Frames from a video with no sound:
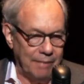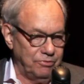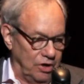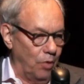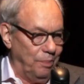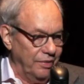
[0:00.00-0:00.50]

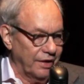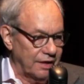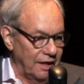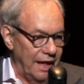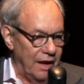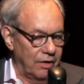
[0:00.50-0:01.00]
Dopey the
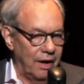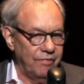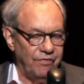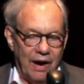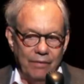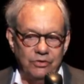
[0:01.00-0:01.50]
Clown.
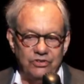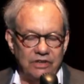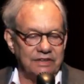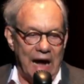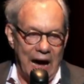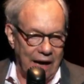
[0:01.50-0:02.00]
If I was a
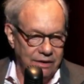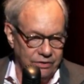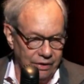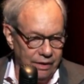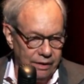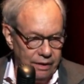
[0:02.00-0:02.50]

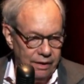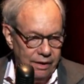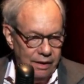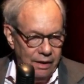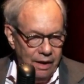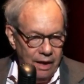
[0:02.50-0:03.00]
doctor,
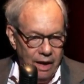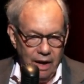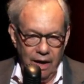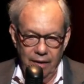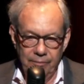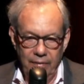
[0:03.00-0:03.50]

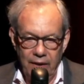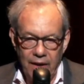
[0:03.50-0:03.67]
I